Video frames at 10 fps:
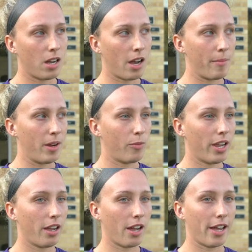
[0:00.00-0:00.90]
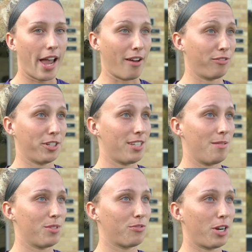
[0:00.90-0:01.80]
I mean, we half of our
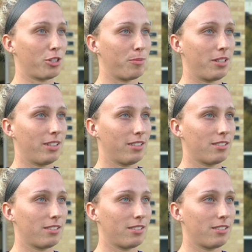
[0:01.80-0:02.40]
team is freshmen.